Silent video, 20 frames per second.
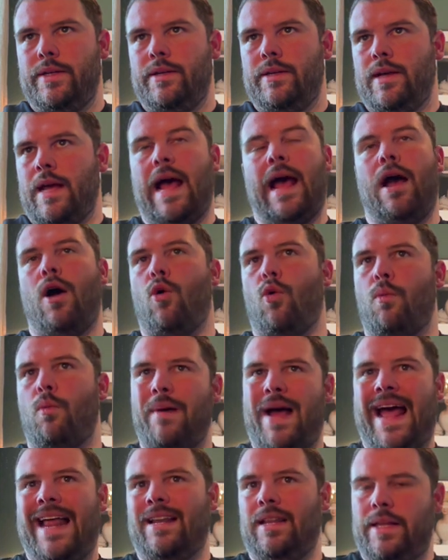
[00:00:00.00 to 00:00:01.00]
how
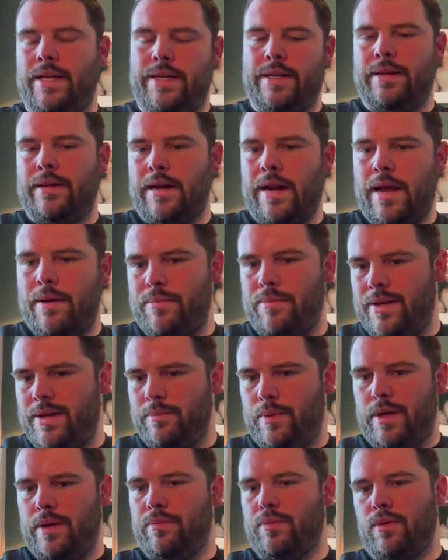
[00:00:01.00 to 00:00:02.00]
badly did I beat
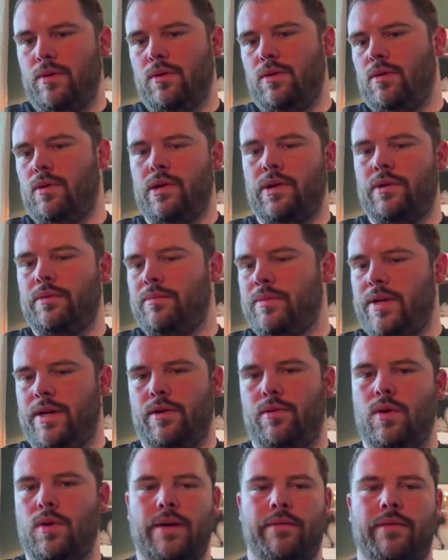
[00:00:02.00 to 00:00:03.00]
people, or
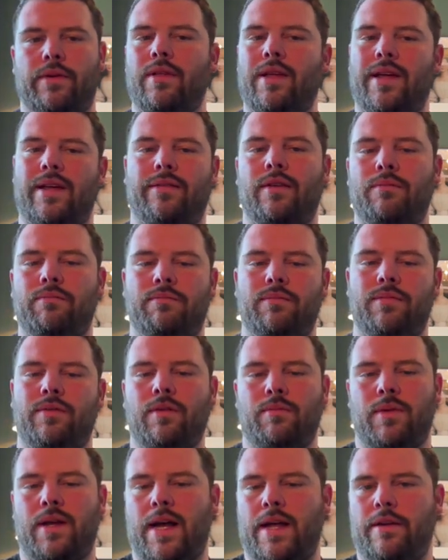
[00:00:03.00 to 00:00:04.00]
whatever, like some
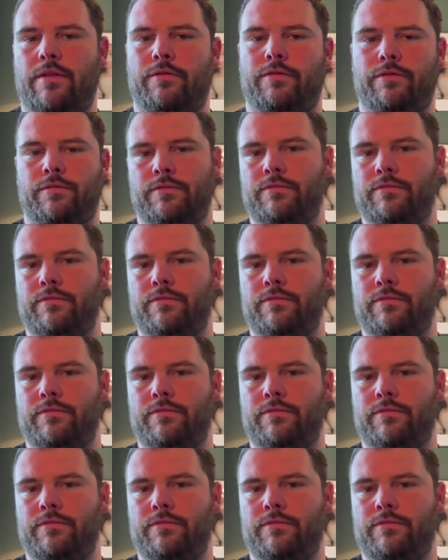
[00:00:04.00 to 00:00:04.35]
kind of